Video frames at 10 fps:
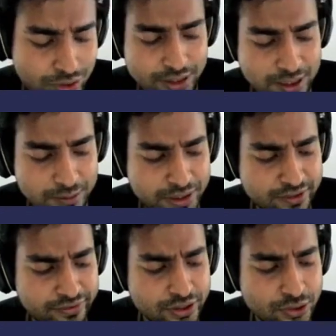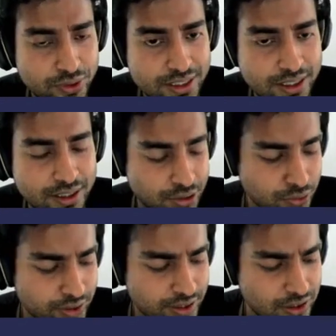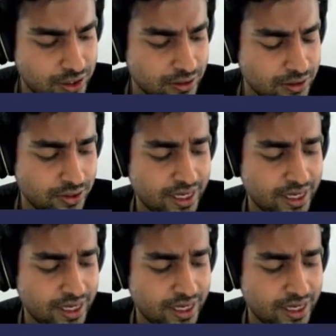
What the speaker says: It could be referred to as a Toyota also,